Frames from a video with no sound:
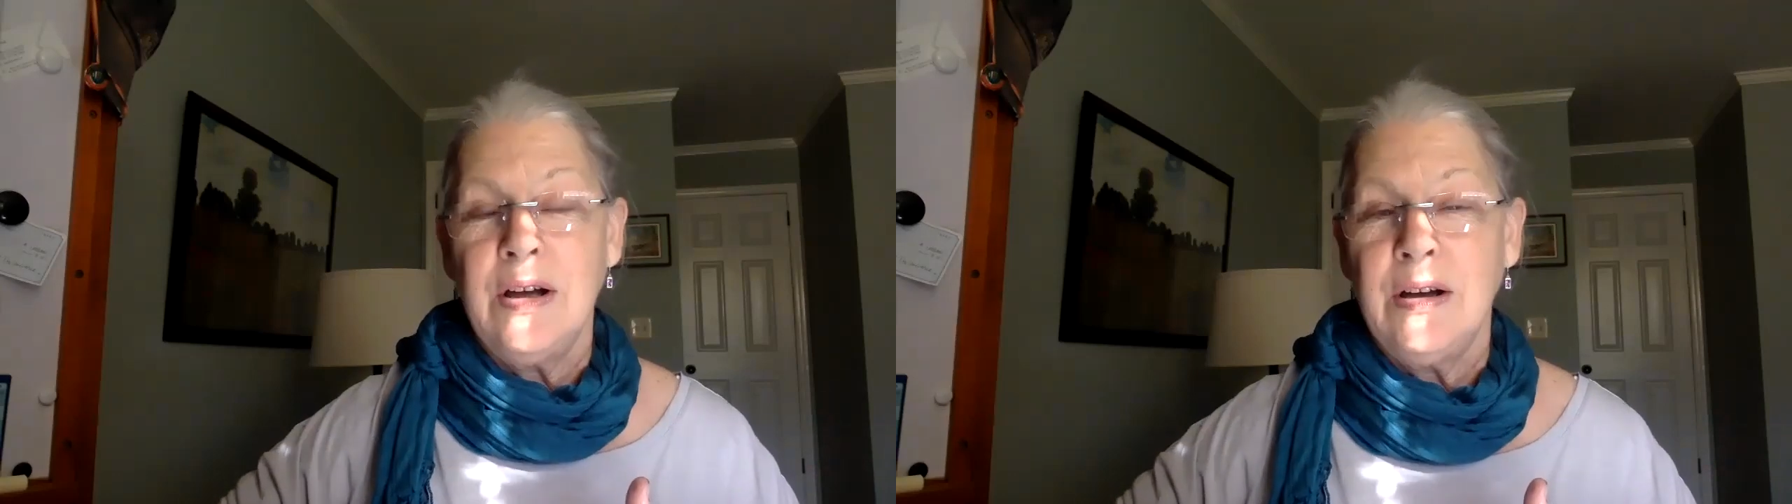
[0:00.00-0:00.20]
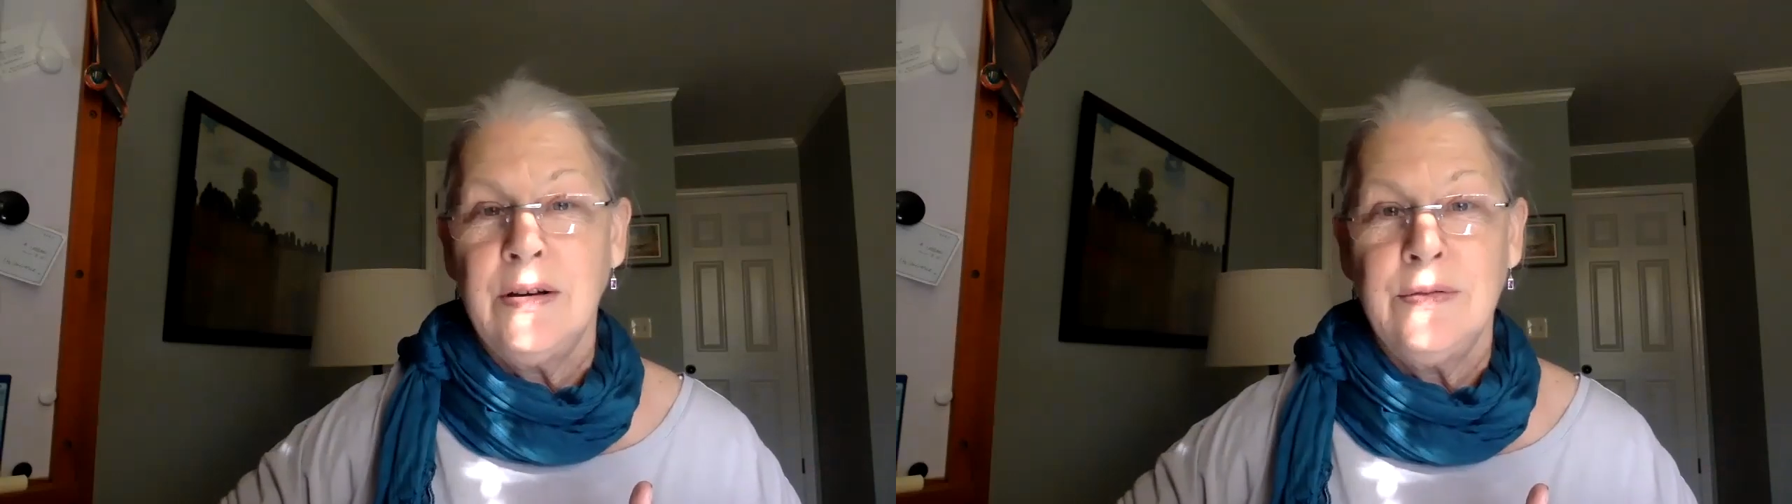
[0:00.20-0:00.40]

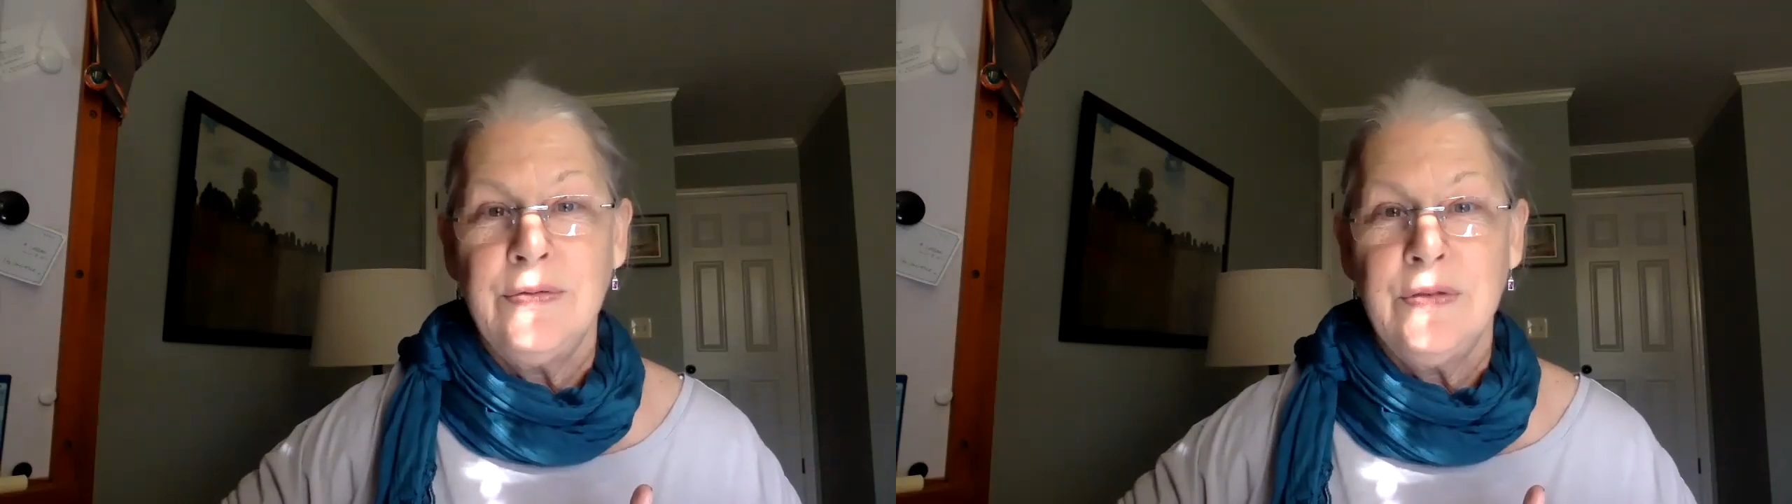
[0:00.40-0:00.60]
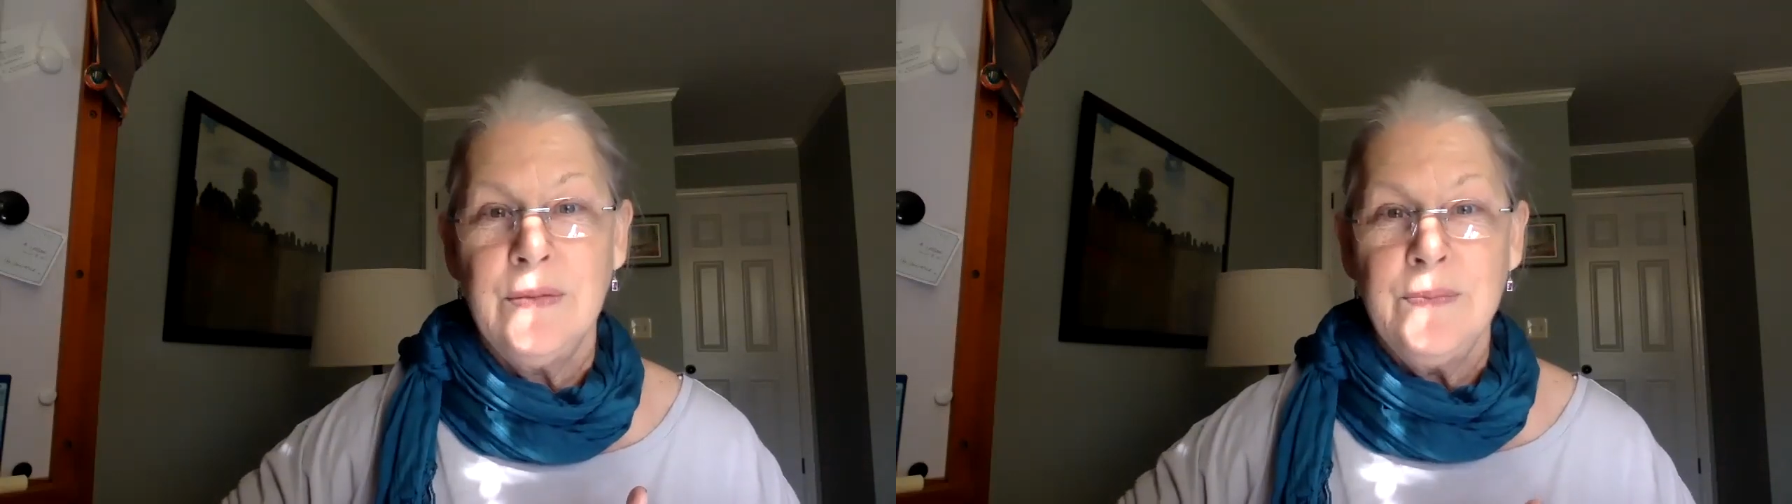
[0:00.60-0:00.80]

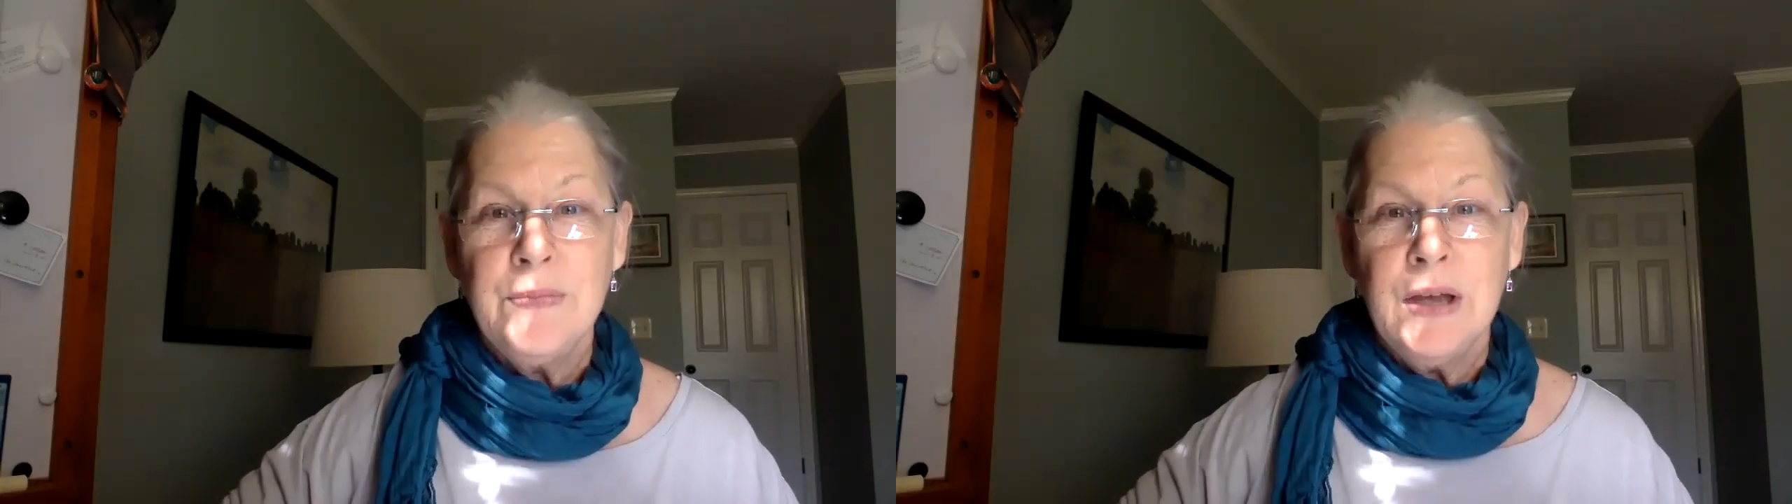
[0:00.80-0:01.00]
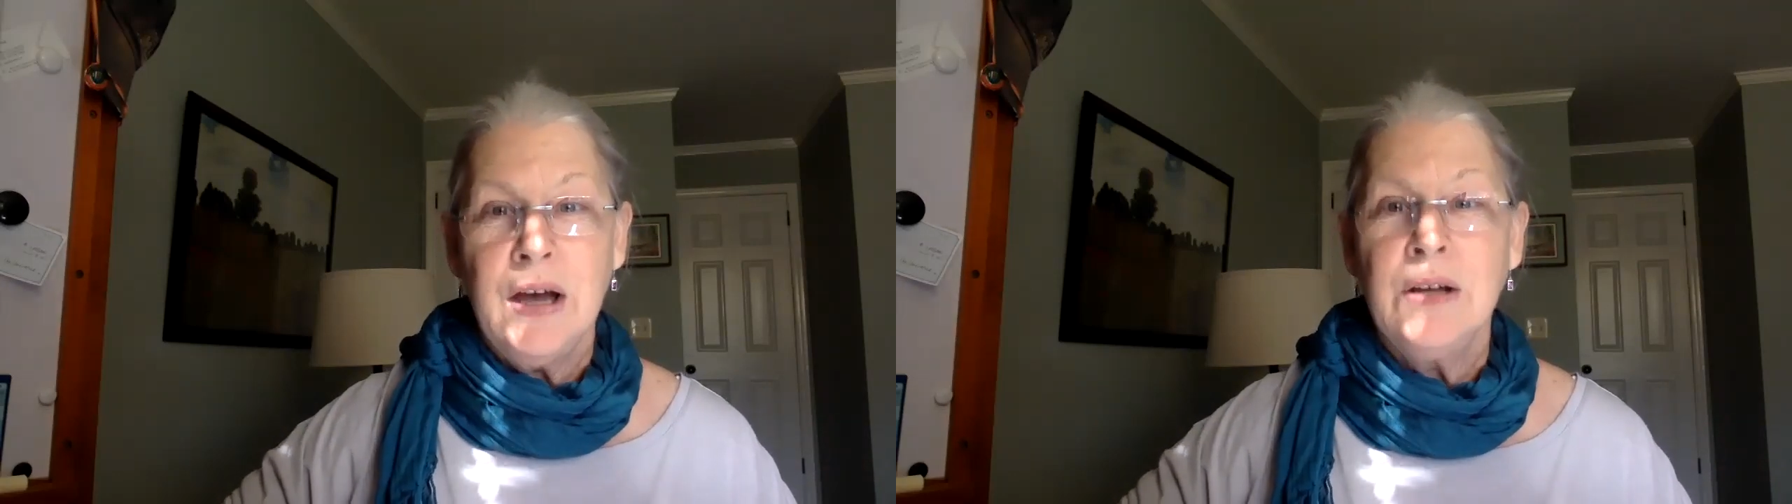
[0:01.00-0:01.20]
of
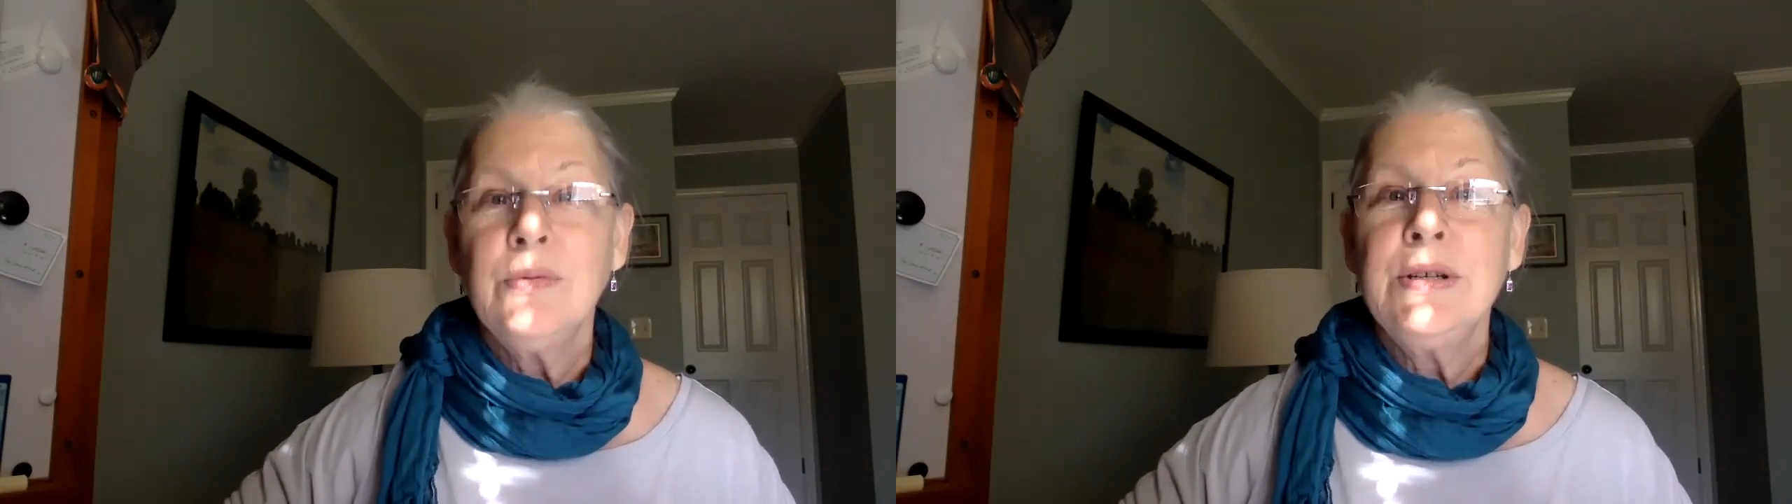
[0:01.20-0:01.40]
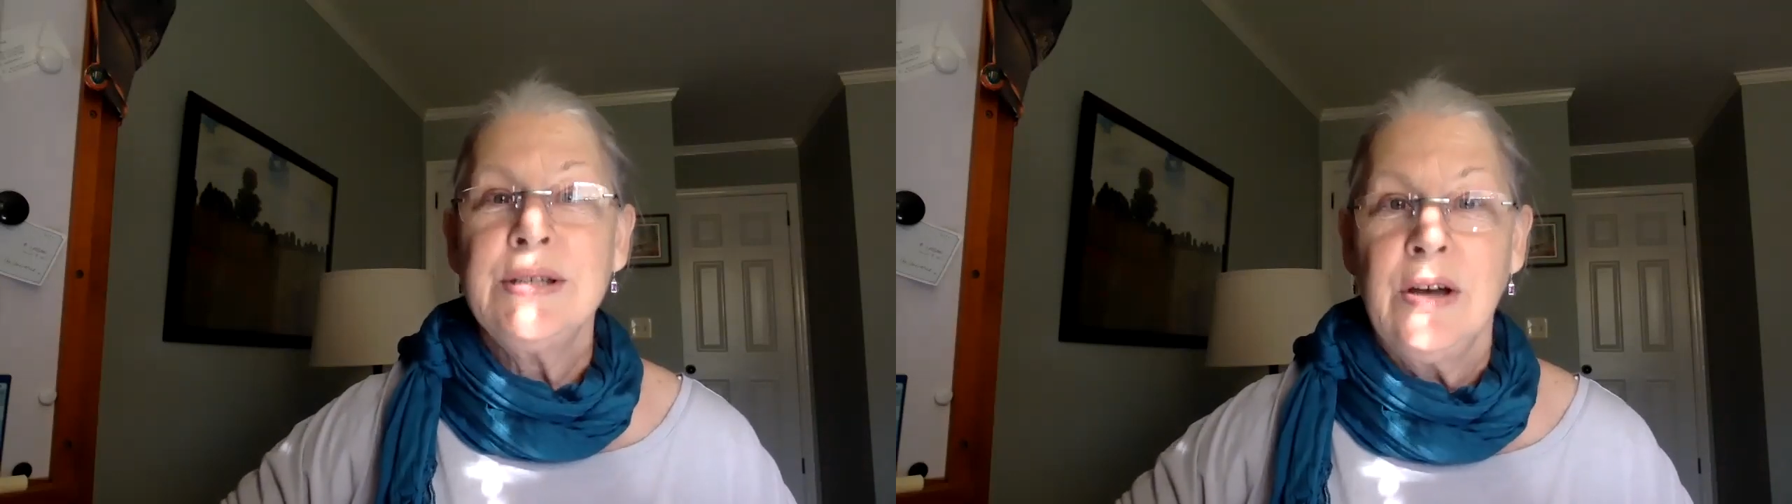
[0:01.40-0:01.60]

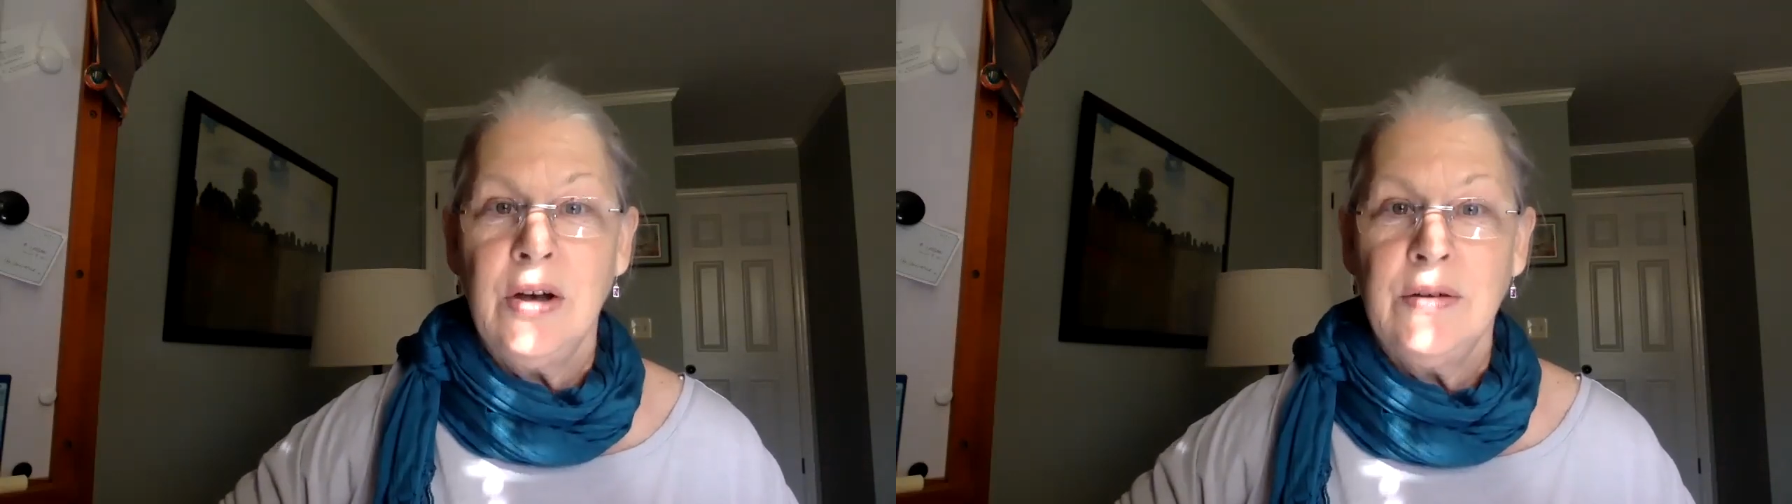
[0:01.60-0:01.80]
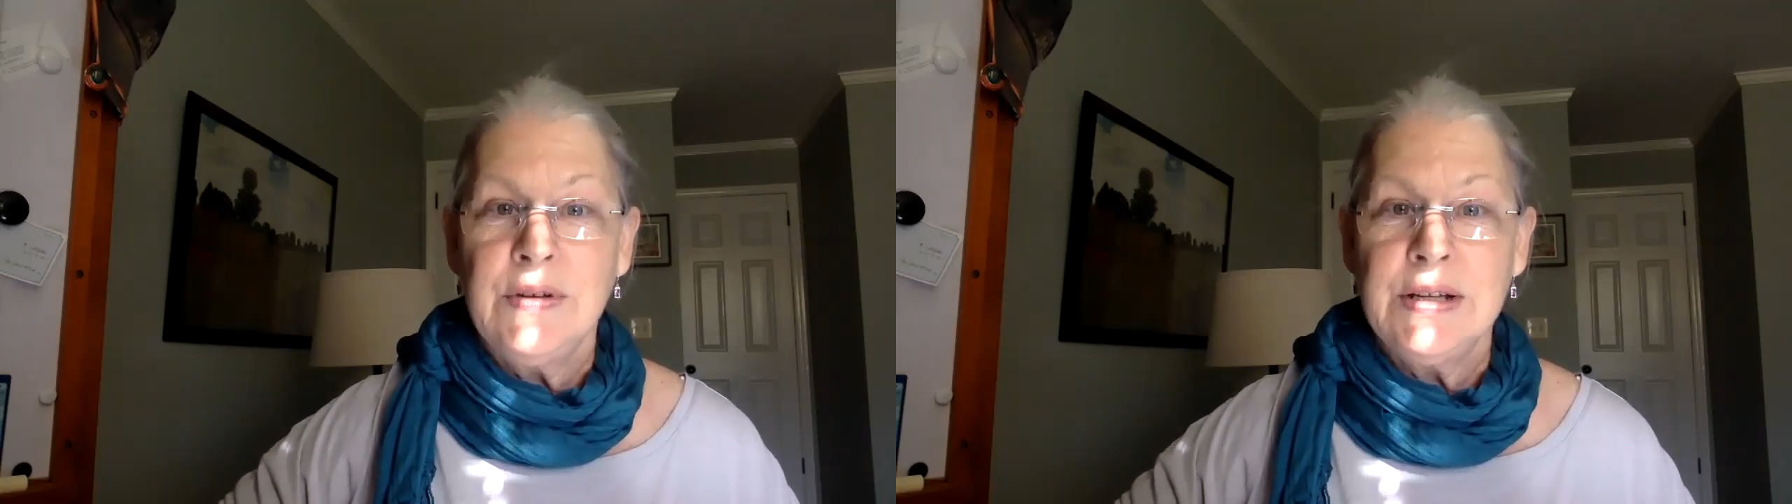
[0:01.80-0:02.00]
unresolved?